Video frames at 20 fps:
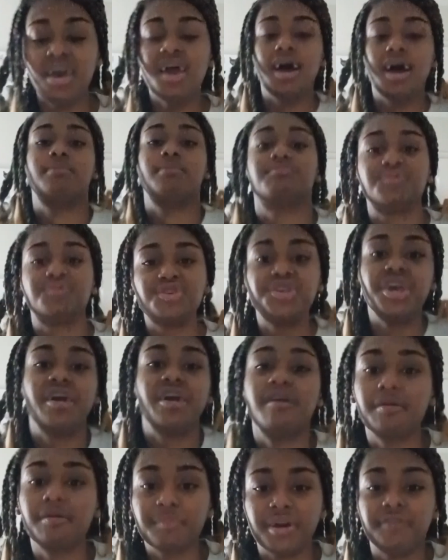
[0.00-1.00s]
I'm
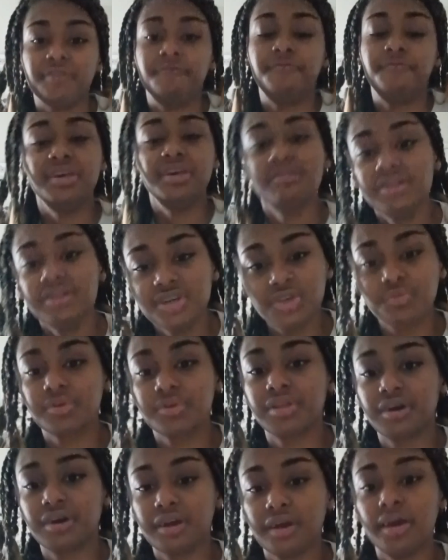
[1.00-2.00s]
sharing my feelings with
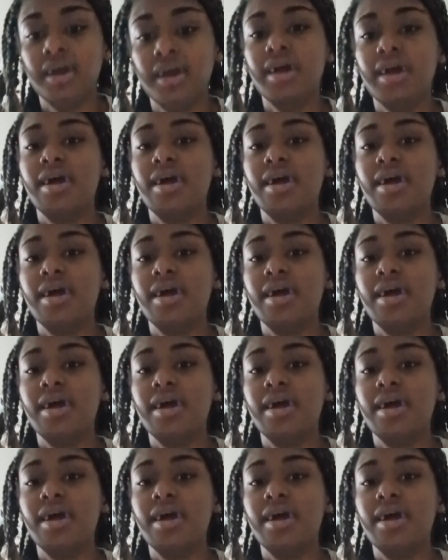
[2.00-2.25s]
her.